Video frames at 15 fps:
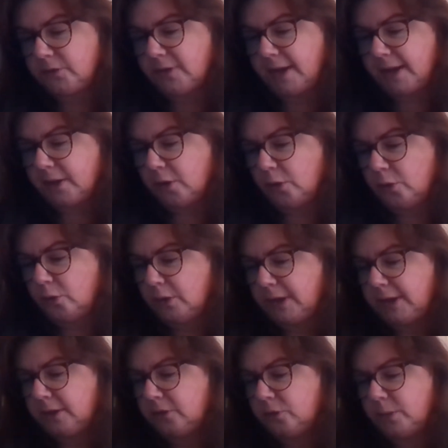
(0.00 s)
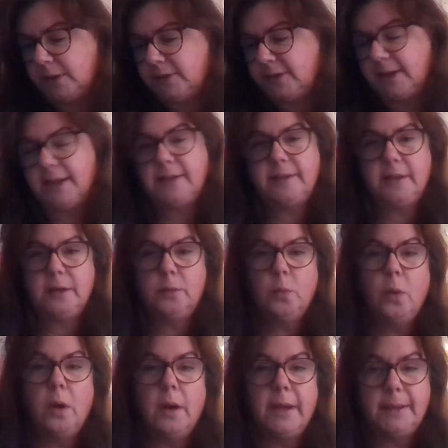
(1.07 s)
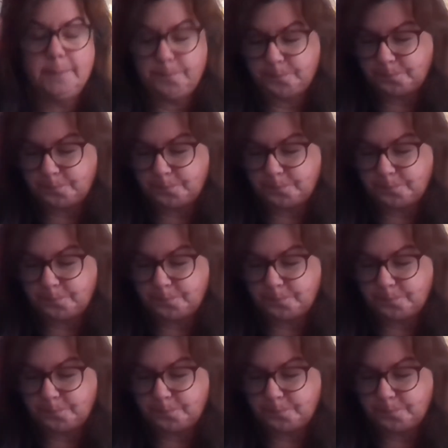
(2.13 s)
deck in 2018 and why.